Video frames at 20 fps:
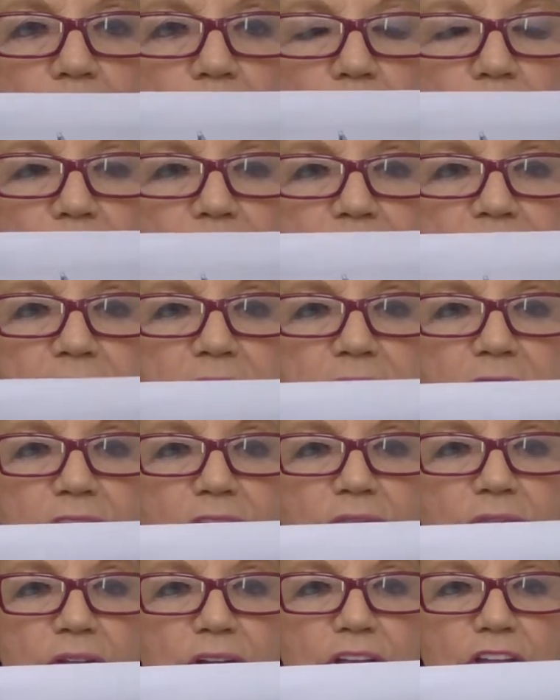hard to see in the
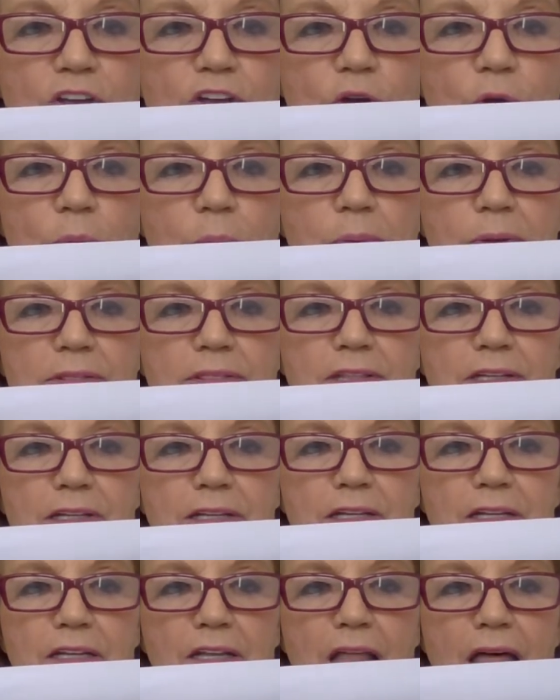video, but the
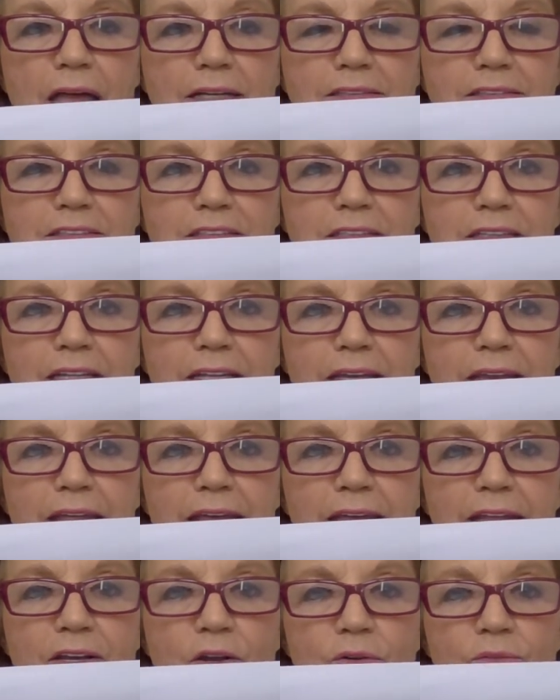little lines in the
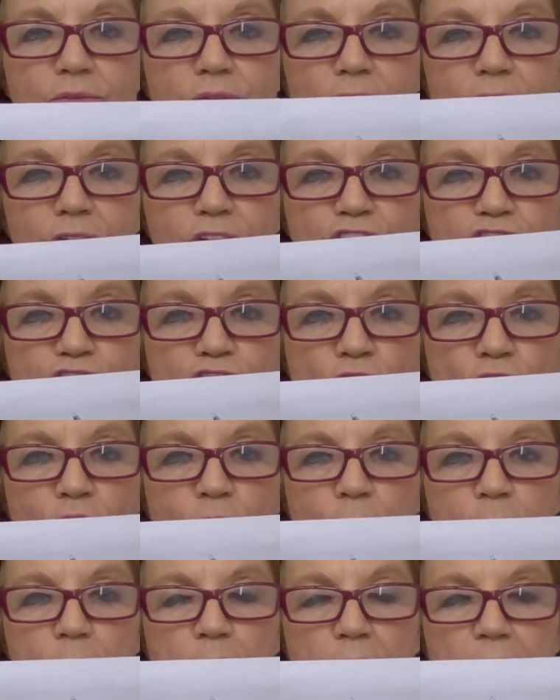net are very
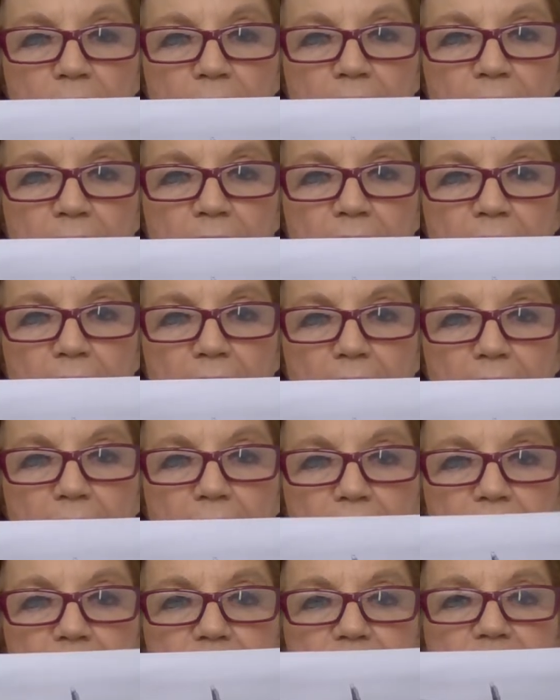sharp.
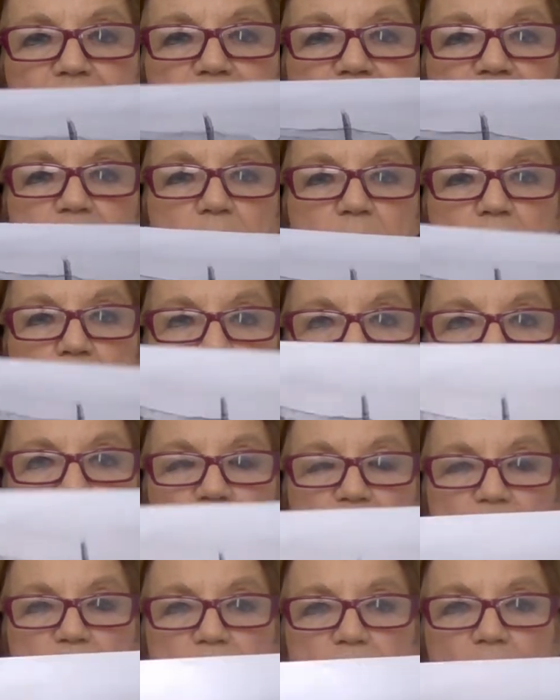And this
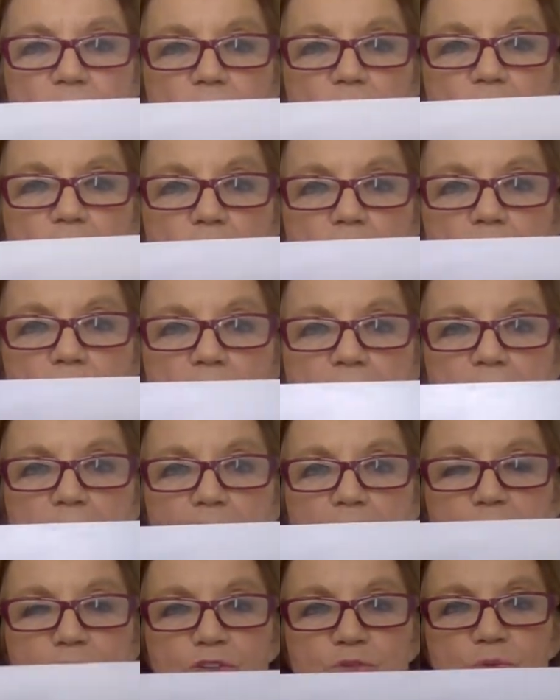particular
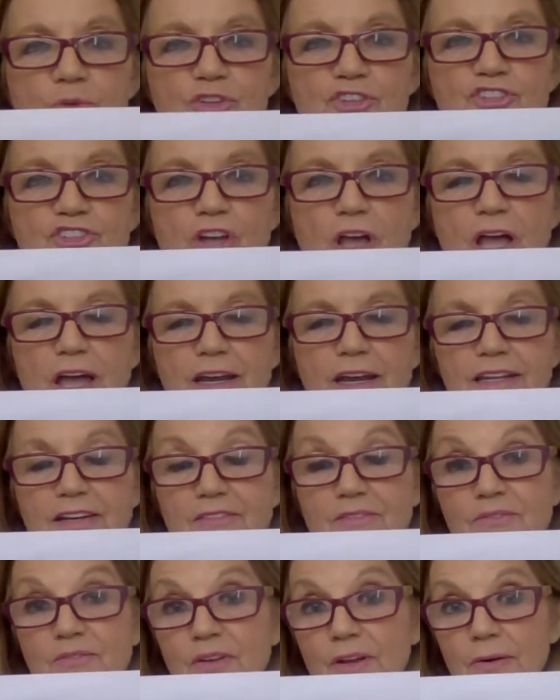image was shot in a
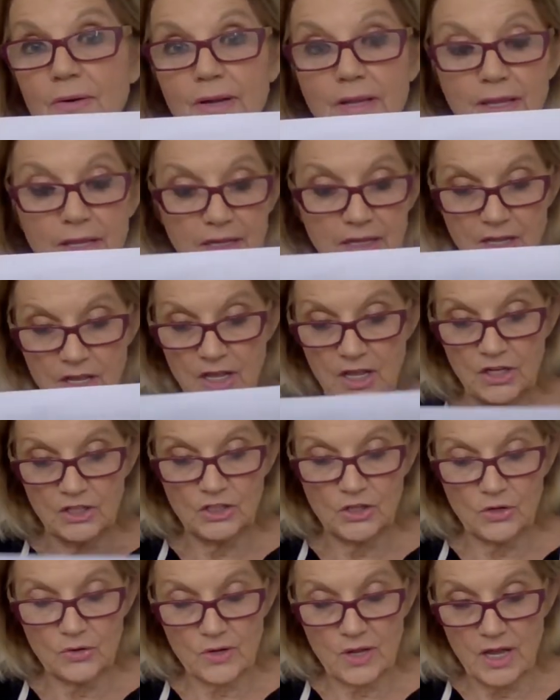very
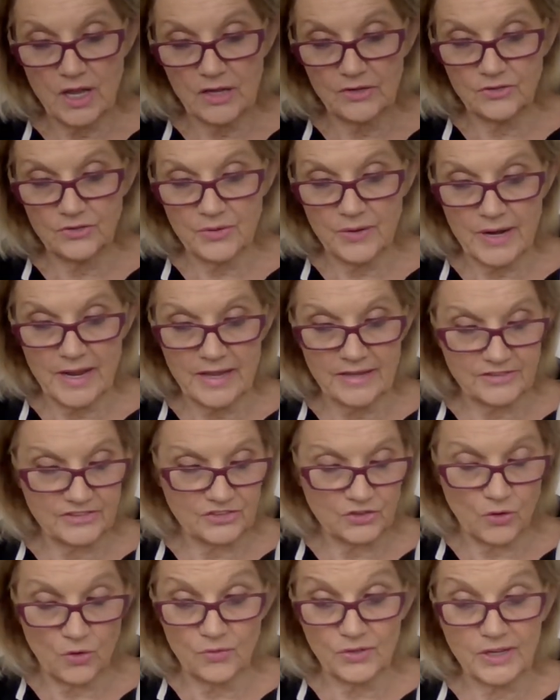low contrast,
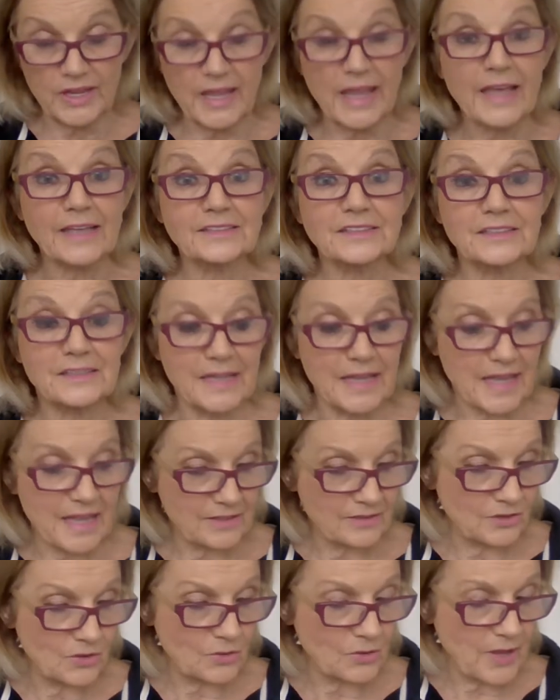overcast day,
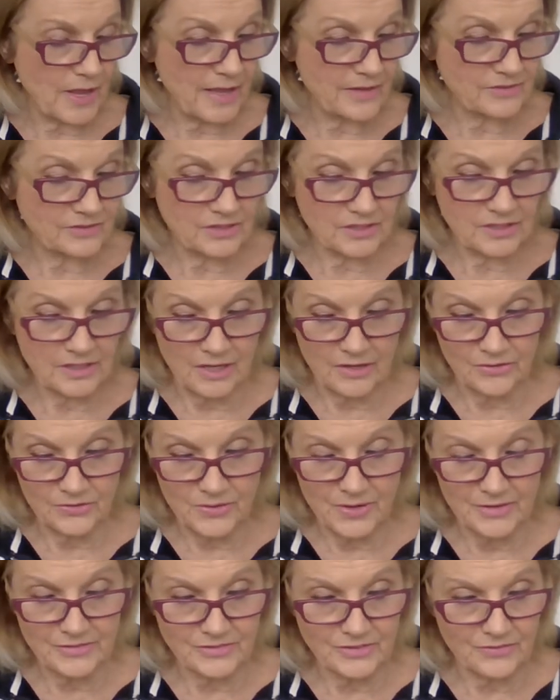low
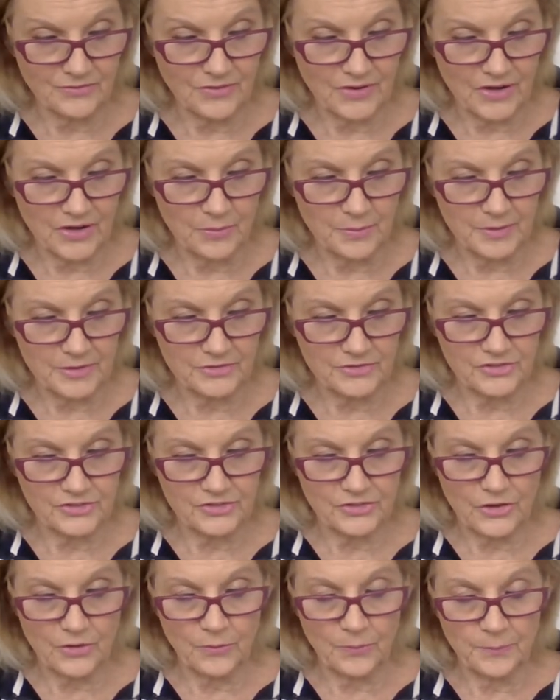contrast environment.
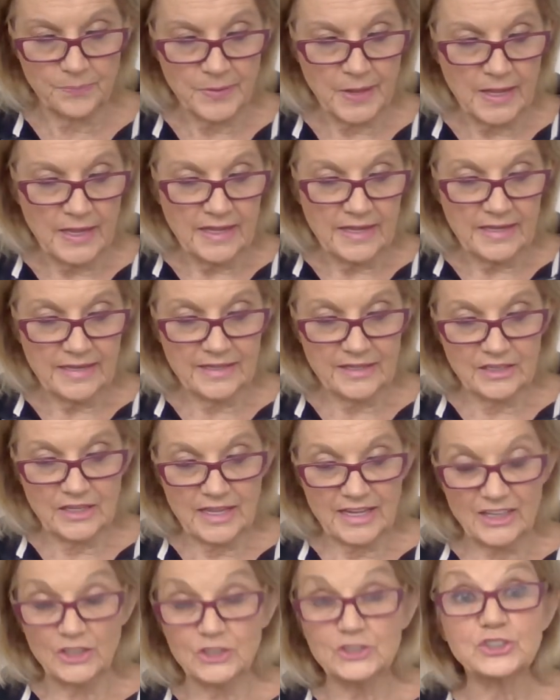So
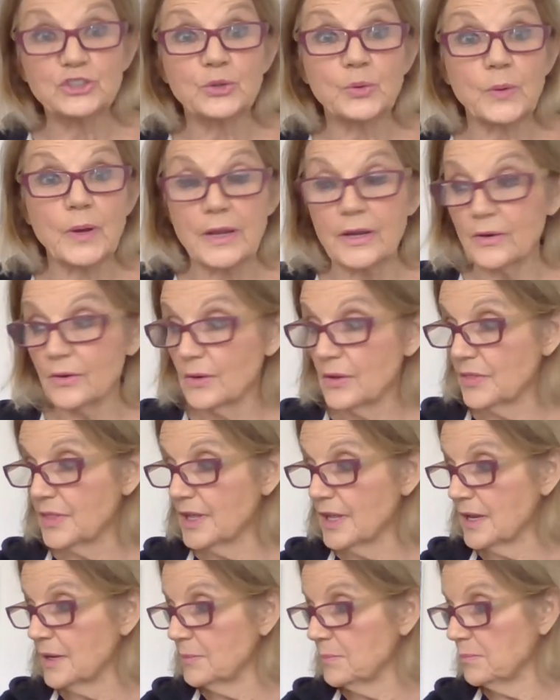it looks grayer
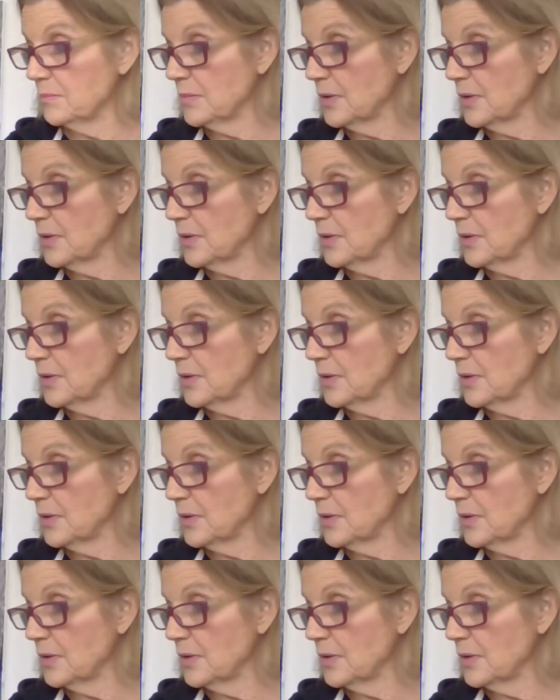than